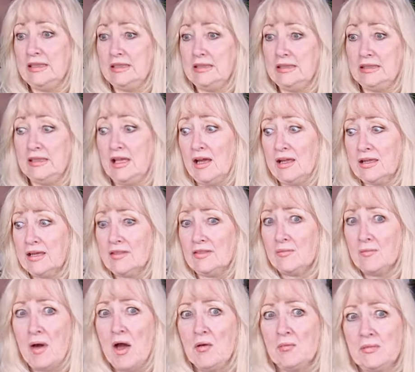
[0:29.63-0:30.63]
like at the
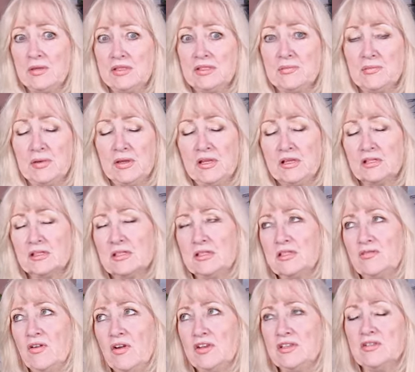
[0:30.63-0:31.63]
moment, because
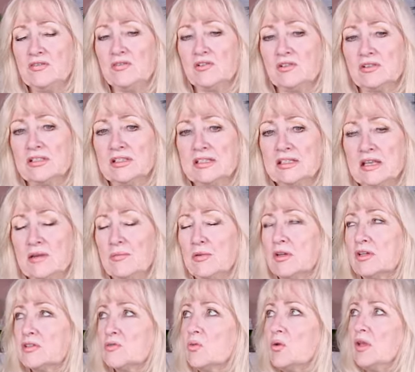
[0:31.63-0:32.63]
it's very difficult, isn't it,
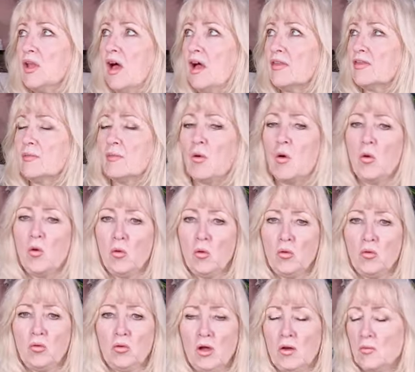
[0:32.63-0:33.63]
because we like them
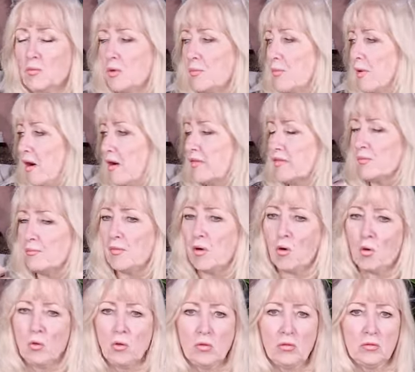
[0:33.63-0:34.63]
all and we buy them
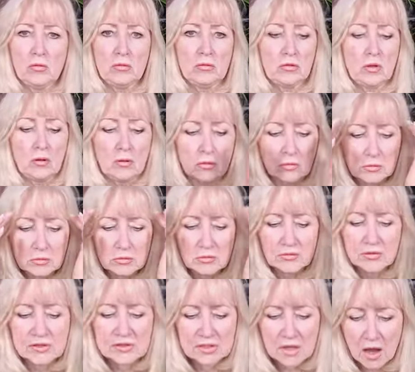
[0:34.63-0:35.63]
all all
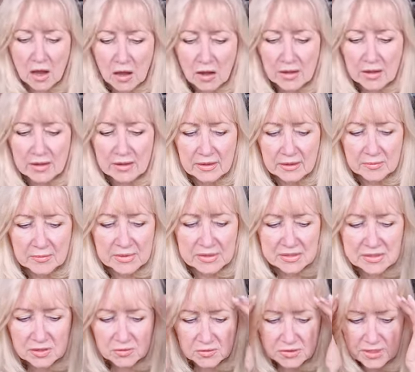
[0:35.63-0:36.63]
the time.
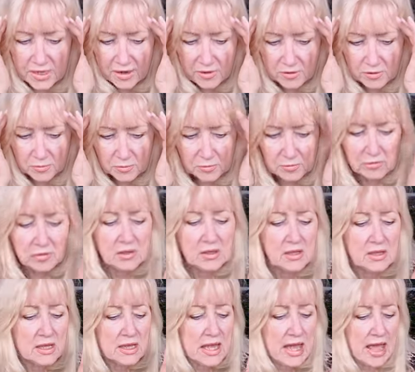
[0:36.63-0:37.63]
It's so terrible.
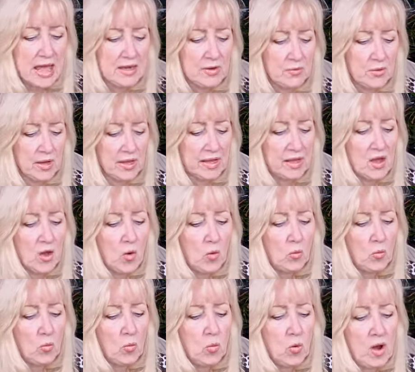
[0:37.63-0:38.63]
Anyway,
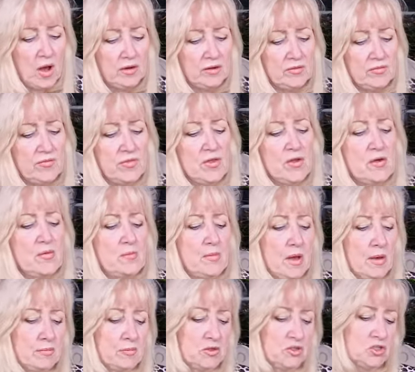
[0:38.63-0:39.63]
one of them
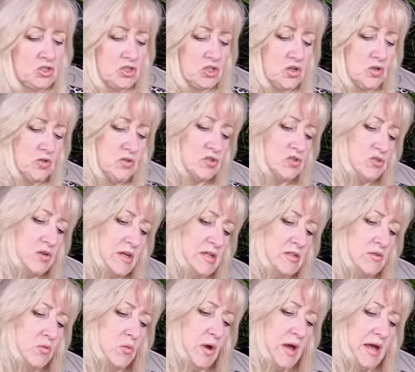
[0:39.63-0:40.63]
I'm going to show you
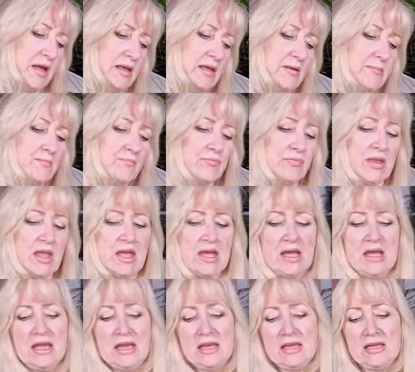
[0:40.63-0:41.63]
straight away
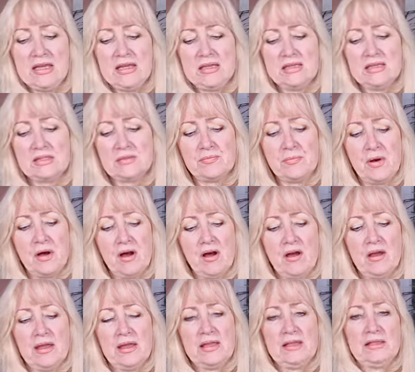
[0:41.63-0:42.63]
is
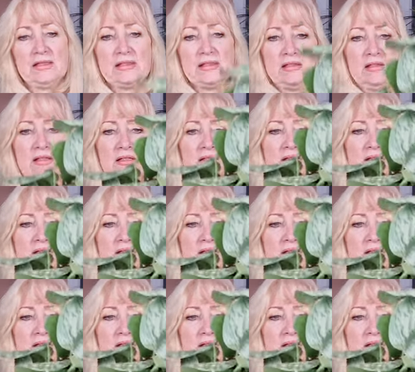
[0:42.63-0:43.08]
my little